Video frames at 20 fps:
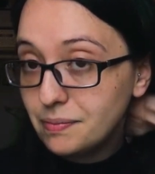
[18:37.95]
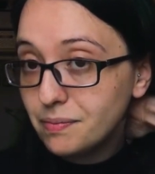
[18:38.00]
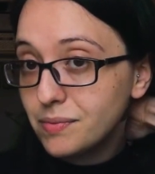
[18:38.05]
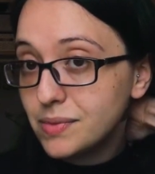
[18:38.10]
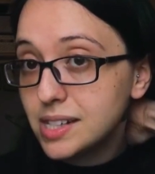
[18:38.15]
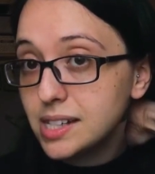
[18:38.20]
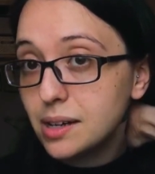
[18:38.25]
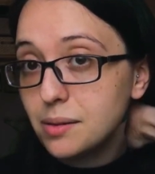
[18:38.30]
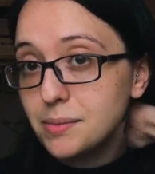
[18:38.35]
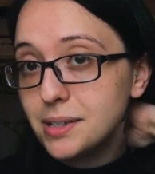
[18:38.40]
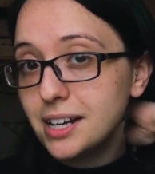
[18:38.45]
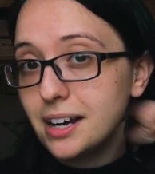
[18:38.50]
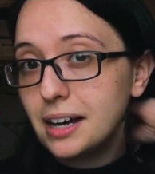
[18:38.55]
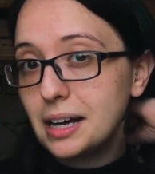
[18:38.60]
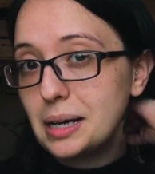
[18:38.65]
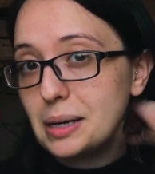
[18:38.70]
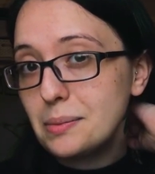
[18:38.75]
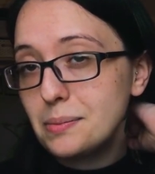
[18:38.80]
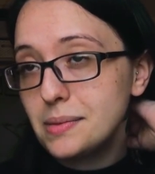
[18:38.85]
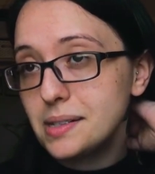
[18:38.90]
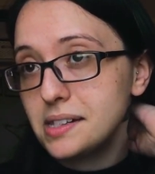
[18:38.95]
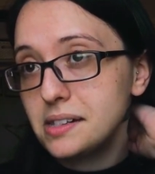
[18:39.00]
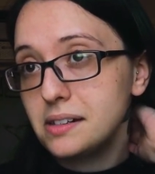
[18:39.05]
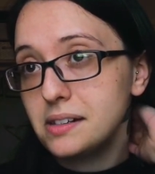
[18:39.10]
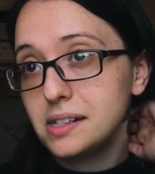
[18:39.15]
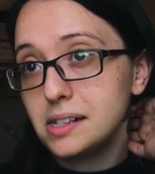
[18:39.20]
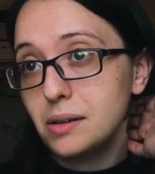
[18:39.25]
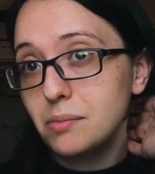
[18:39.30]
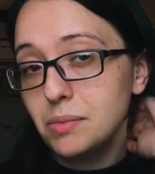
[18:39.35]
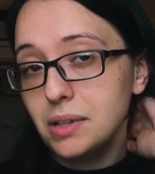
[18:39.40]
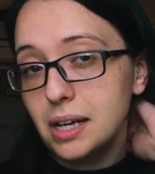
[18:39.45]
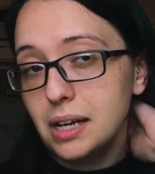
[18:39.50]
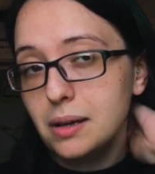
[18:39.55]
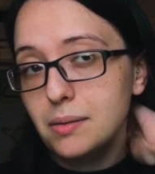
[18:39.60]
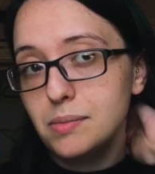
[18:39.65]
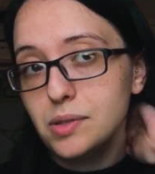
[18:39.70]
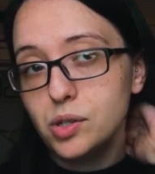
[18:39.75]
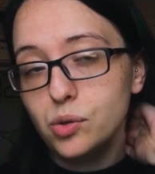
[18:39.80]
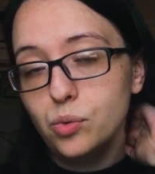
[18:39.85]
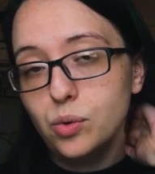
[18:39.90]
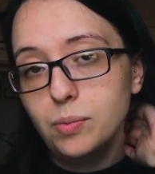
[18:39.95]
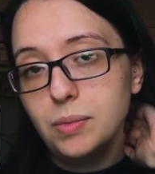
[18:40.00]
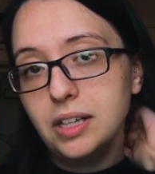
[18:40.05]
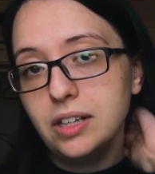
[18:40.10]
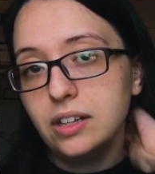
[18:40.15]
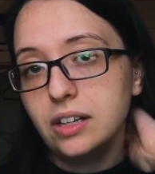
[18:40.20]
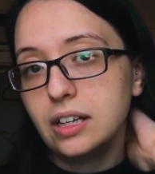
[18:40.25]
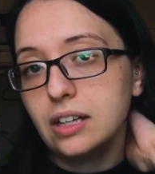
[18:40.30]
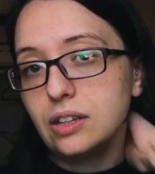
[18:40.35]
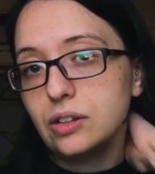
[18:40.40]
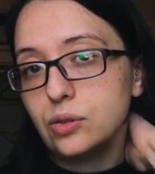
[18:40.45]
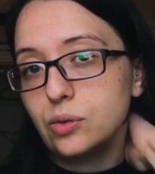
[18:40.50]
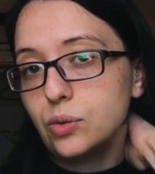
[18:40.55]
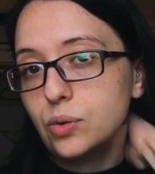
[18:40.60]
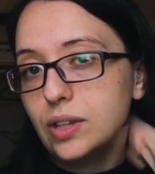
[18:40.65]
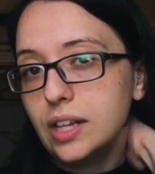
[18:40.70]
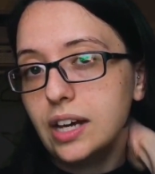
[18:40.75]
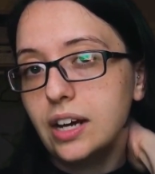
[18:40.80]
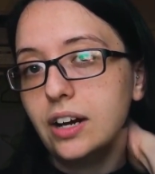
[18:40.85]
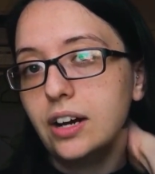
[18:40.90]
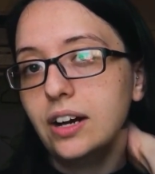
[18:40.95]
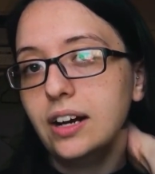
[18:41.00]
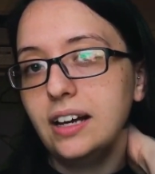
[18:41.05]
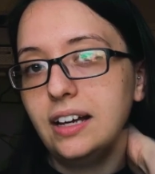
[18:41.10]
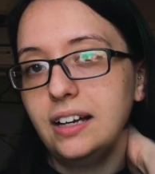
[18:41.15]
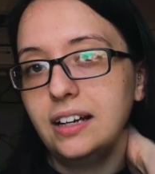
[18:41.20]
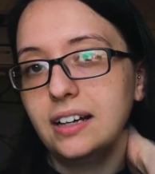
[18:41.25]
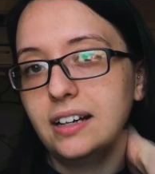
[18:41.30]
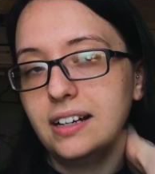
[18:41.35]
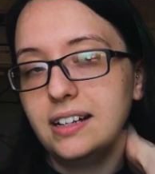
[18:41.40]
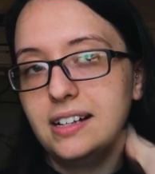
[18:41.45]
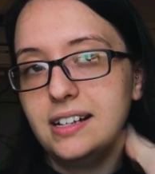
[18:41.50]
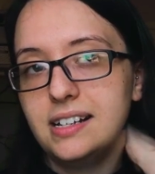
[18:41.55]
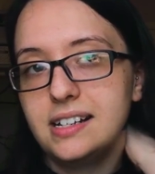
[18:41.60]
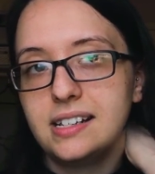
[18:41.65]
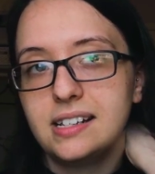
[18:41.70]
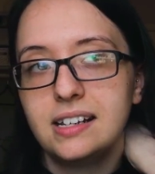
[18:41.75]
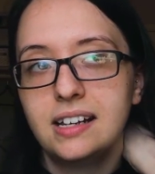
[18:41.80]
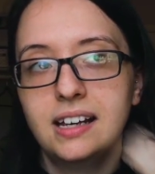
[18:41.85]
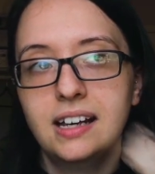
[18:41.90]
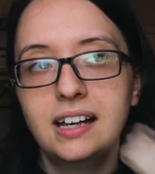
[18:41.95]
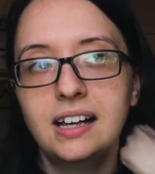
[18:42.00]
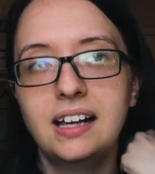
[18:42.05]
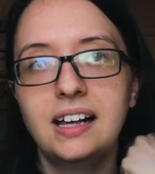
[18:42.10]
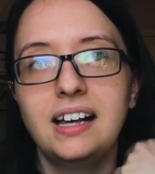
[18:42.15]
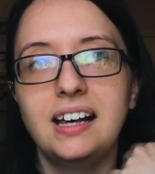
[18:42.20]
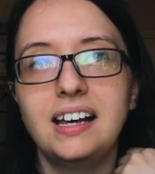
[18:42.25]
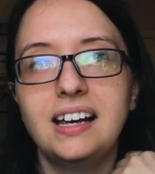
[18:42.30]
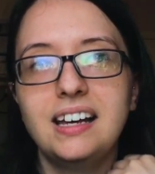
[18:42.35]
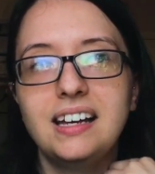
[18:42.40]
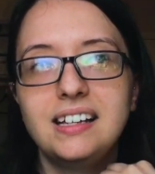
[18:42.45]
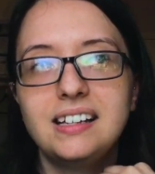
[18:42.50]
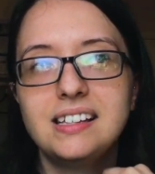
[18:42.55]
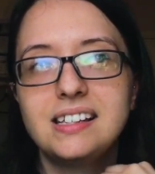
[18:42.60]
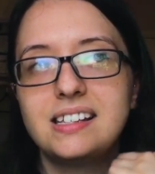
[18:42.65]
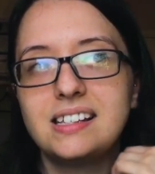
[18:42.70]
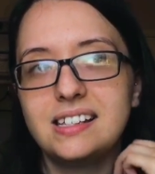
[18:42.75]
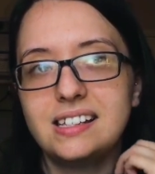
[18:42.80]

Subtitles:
sometimes you will be looking through there and there